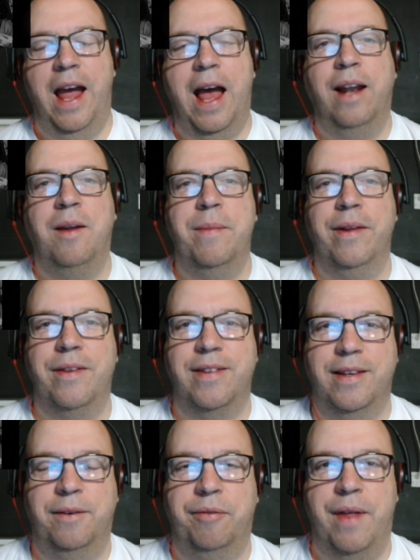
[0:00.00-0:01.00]
elements
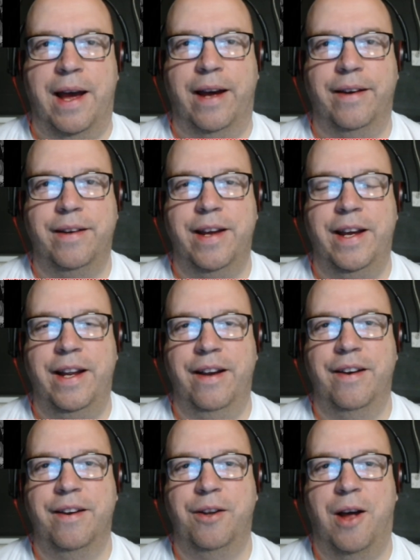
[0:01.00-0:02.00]
of that
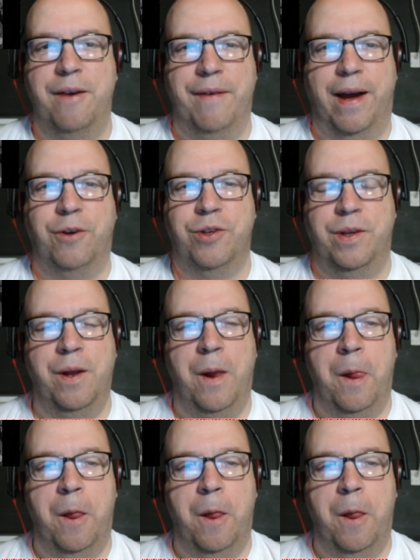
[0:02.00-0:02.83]
in live action,